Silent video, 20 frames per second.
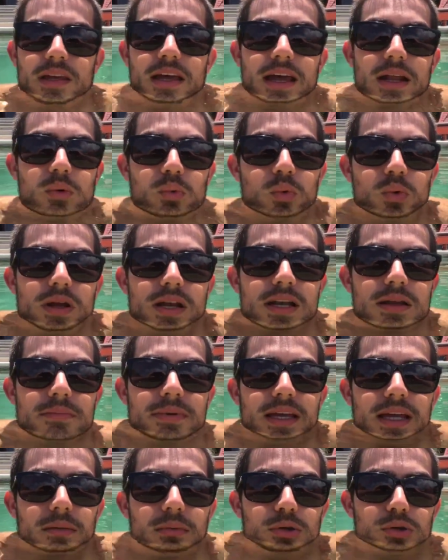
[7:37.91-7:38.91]
and really
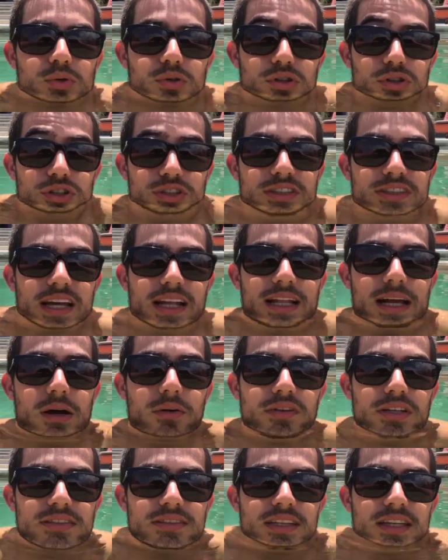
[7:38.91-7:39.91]
be able to understand how
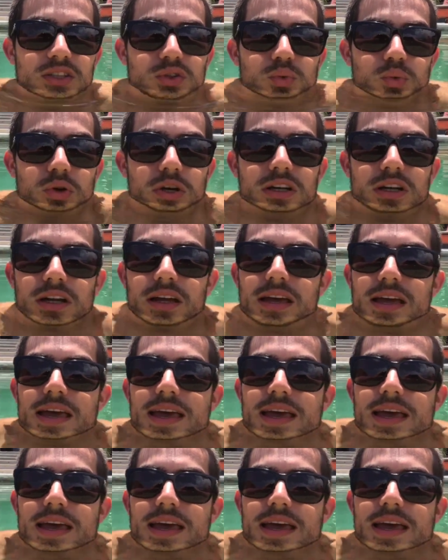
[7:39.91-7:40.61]
these things work